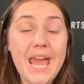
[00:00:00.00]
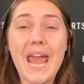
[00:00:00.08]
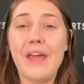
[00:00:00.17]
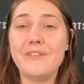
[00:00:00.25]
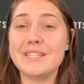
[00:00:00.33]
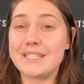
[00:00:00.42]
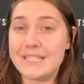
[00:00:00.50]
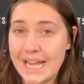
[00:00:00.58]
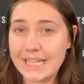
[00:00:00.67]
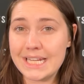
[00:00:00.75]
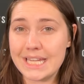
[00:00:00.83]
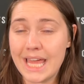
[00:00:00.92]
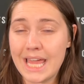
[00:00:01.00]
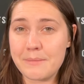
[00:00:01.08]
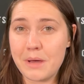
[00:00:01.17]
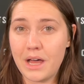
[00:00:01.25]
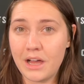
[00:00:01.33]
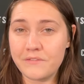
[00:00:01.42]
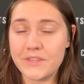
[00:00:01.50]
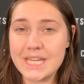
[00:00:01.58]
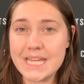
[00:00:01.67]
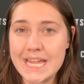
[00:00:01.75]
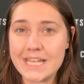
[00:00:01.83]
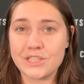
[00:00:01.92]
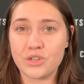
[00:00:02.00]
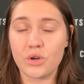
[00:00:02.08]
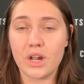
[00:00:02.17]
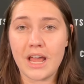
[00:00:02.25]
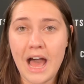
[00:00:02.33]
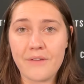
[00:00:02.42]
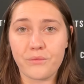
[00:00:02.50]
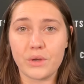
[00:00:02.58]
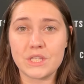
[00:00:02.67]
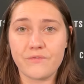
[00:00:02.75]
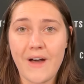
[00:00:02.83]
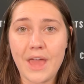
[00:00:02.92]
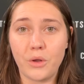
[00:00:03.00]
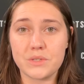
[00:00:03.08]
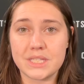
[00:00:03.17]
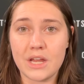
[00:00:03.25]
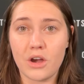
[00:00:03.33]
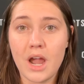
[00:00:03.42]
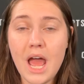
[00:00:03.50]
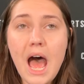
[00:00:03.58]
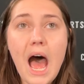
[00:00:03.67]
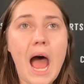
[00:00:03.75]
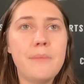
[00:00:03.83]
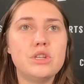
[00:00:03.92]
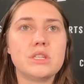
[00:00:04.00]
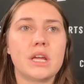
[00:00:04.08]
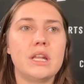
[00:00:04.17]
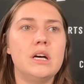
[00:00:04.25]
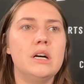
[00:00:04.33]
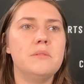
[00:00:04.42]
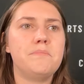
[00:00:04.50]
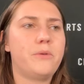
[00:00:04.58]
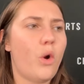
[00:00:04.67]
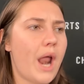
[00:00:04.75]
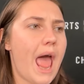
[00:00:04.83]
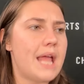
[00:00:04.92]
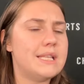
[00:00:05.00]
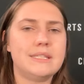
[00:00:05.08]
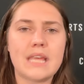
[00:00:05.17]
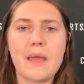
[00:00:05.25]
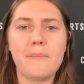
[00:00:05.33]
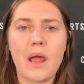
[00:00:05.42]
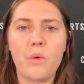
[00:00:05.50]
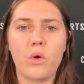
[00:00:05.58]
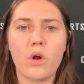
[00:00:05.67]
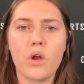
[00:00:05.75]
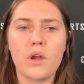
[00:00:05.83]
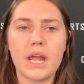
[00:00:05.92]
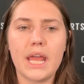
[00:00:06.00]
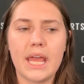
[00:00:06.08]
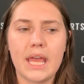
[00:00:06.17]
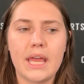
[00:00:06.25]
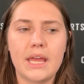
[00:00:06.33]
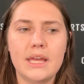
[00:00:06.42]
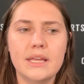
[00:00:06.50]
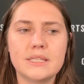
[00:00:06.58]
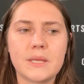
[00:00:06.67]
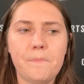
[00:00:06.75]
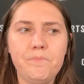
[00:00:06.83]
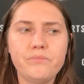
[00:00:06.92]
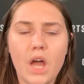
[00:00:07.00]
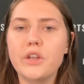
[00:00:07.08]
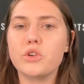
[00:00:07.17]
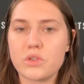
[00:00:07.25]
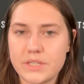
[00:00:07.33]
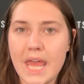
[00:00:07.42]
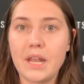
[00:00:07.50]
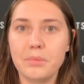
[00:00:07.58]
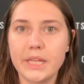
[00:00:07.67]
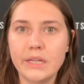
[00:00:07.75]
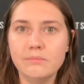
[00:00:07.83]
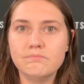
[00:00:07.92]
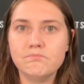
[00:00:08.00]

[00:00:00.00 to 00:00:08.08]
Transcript: and the second game of the Eastern Conference Finals here. I'm just going to go ahead and say my word is understandably.